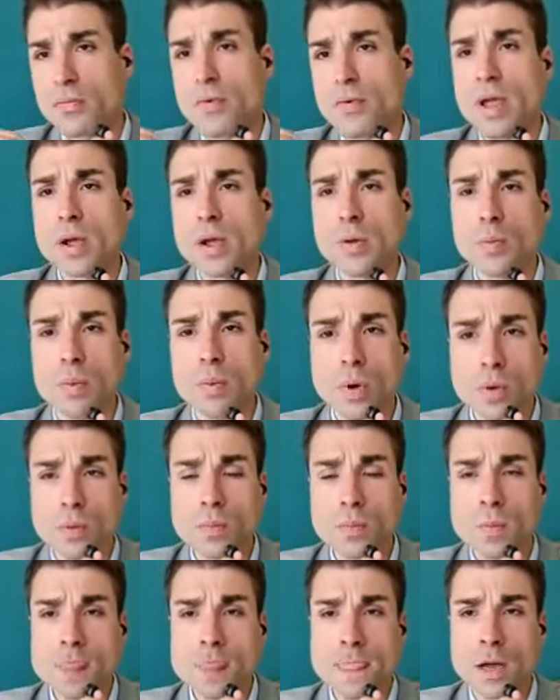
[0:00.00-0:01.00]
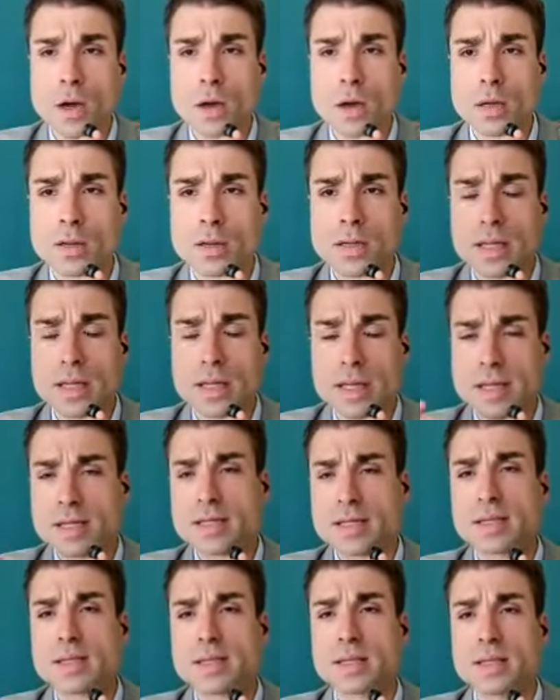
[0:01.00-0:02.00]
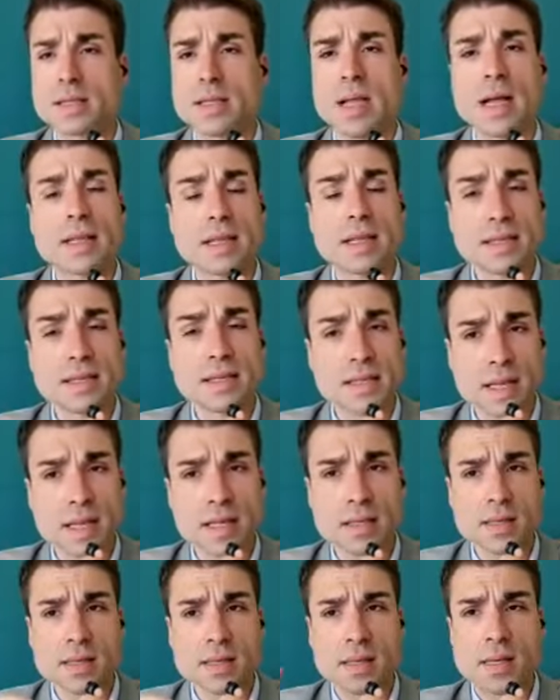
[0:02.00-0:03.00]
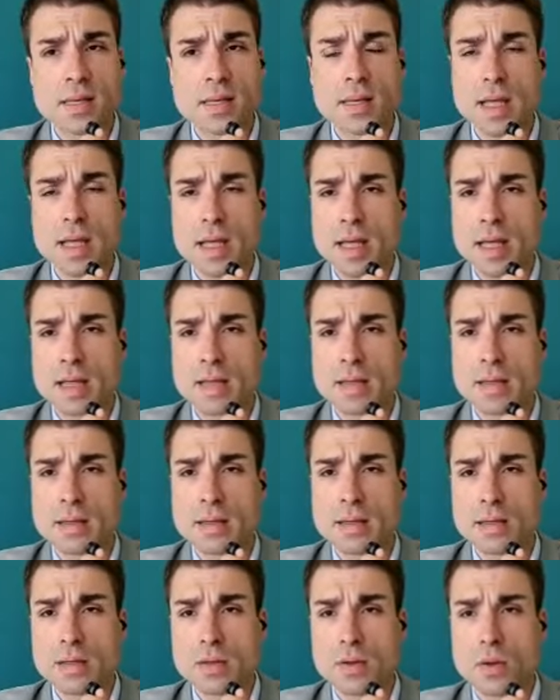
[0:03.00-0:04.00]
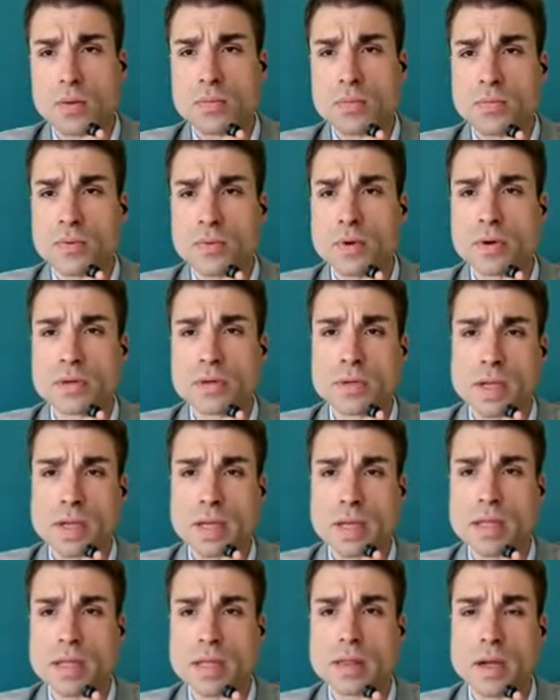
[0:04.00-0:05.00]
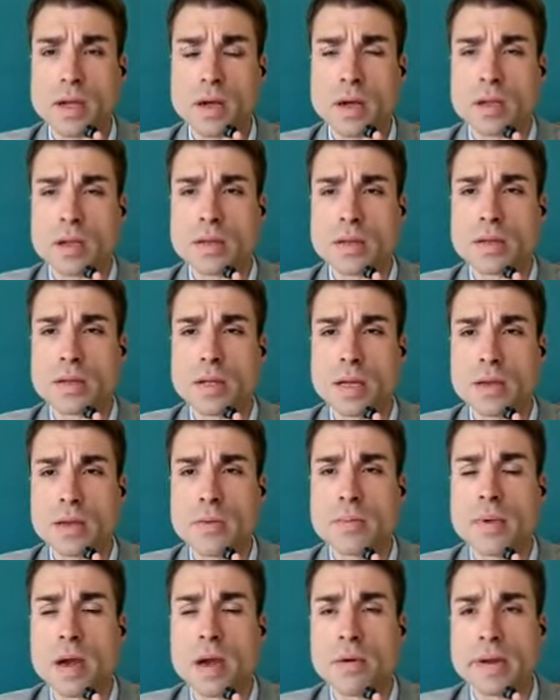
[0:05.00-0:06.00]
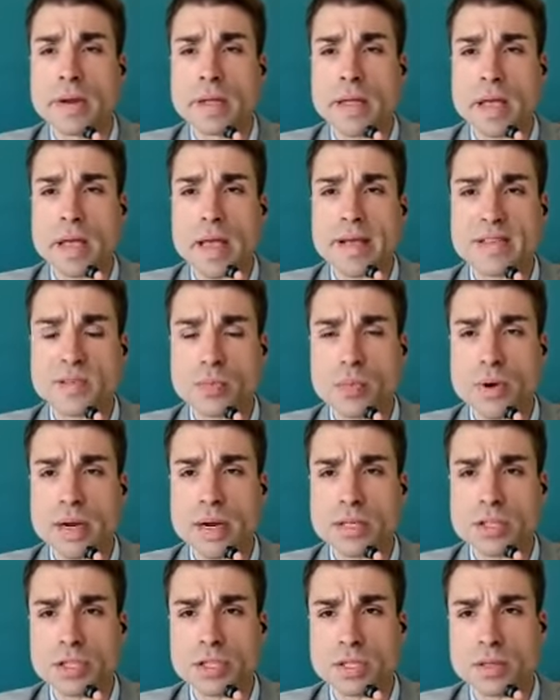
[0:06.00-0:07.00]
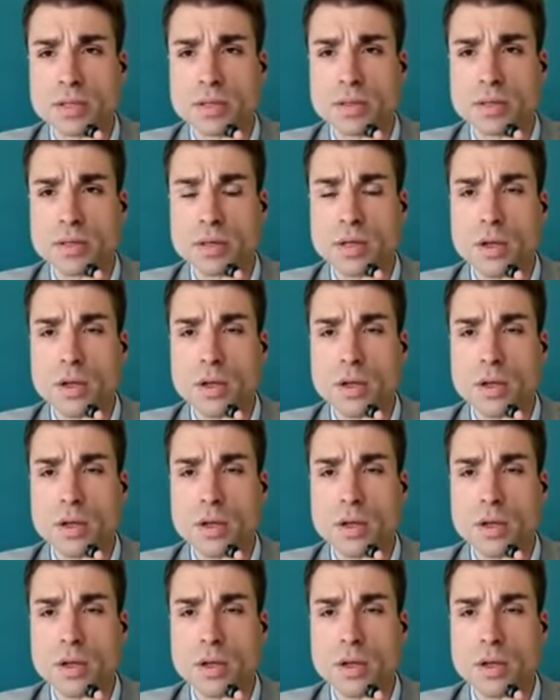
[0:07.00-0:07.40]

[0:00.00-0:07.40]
available on its data set and convert it on a numeric expression.